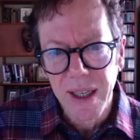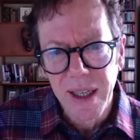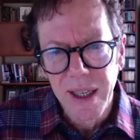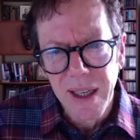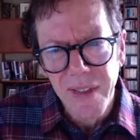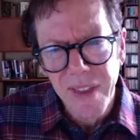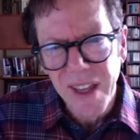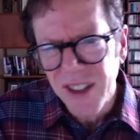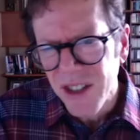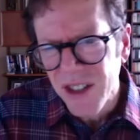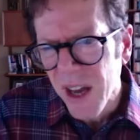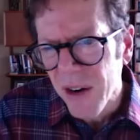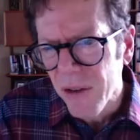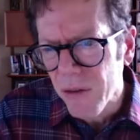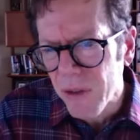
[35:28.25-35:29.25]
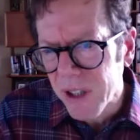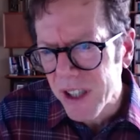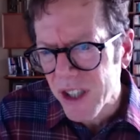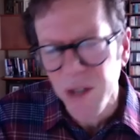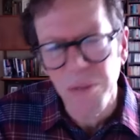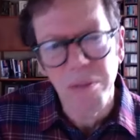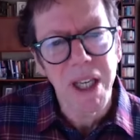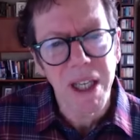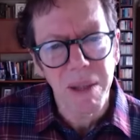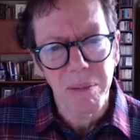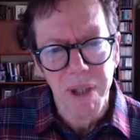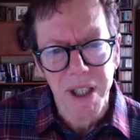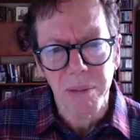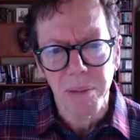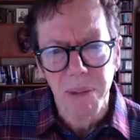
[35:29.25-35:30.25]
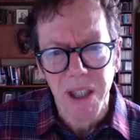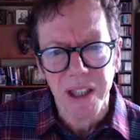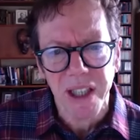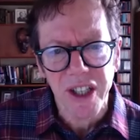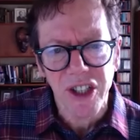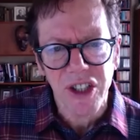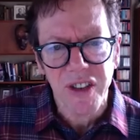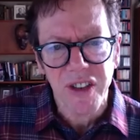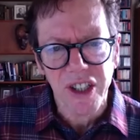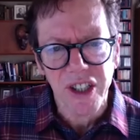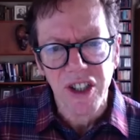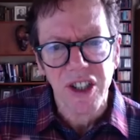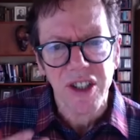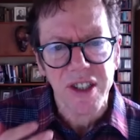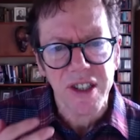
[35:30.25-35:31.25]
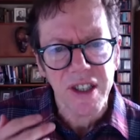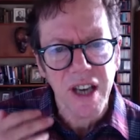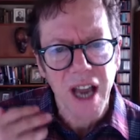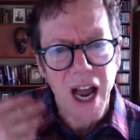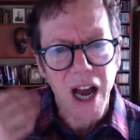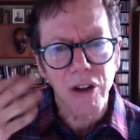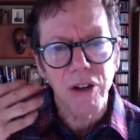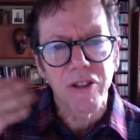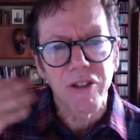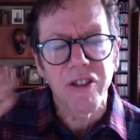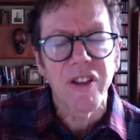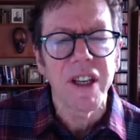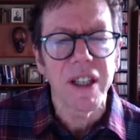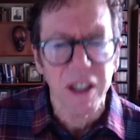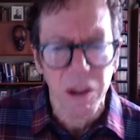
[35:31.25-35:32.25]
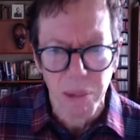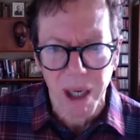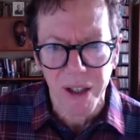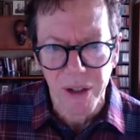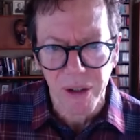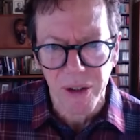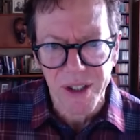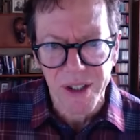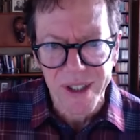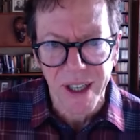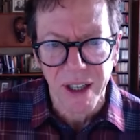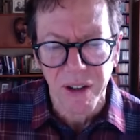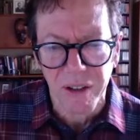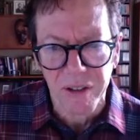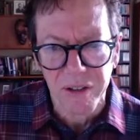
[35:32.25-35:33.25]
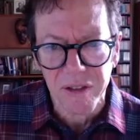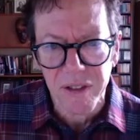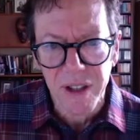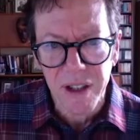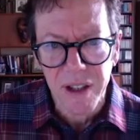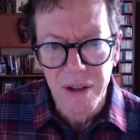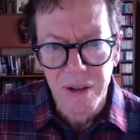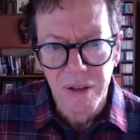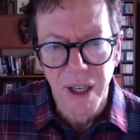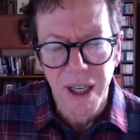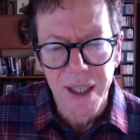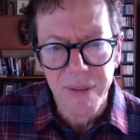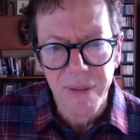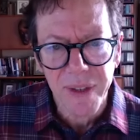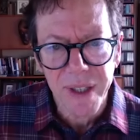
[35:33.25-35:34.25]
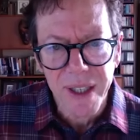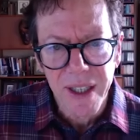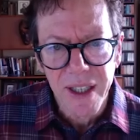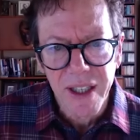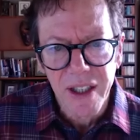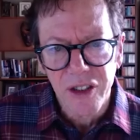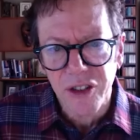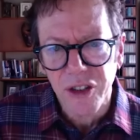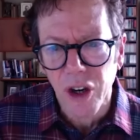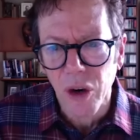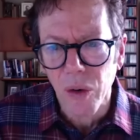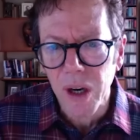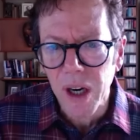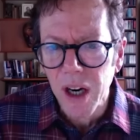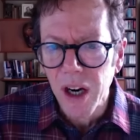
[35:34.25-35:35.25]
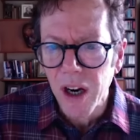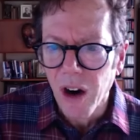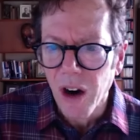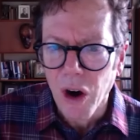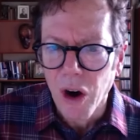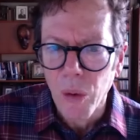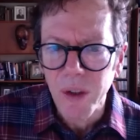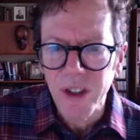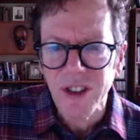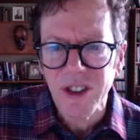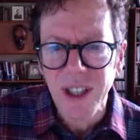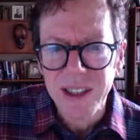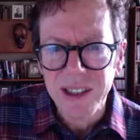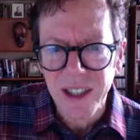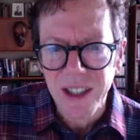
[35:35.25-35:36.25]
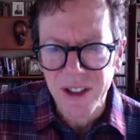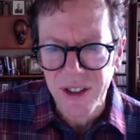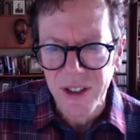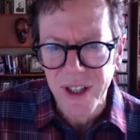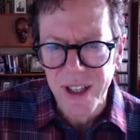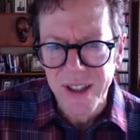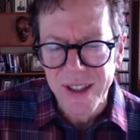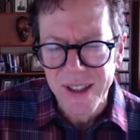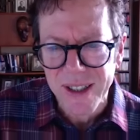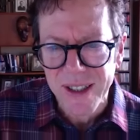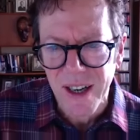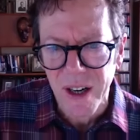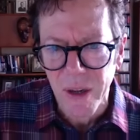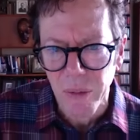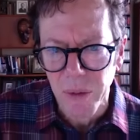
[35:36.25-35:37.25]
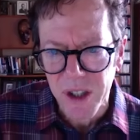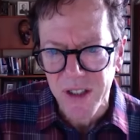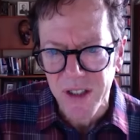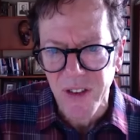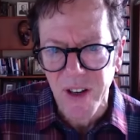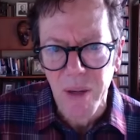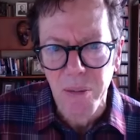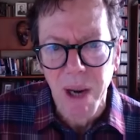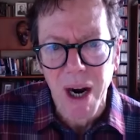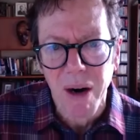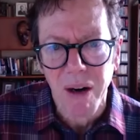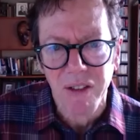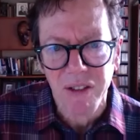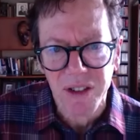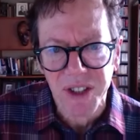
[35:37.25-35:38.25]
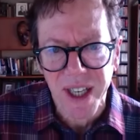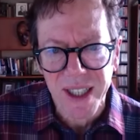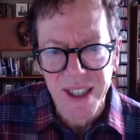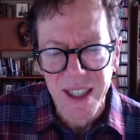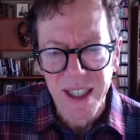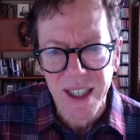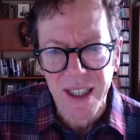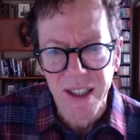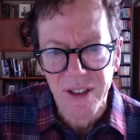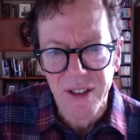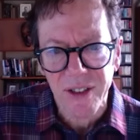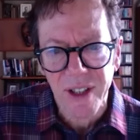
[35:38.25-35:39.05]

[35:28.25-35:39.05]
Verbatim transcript: That's not really to me a manipulation. That's just how you feel about yourself, right? So always say less than necessary, which is a very powerful technique, is